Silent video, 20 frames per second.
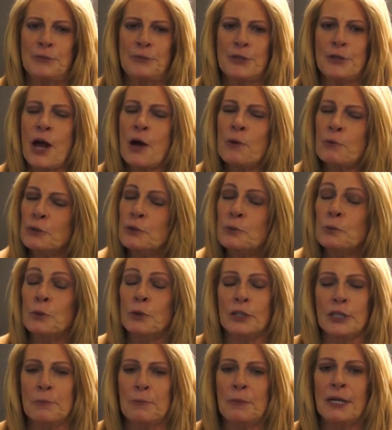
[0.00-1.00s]
So that was
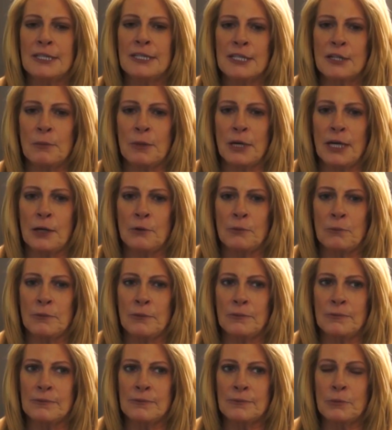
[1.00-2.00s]
really big to me,
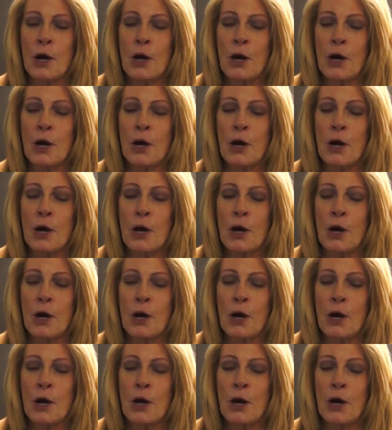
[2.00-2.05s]
and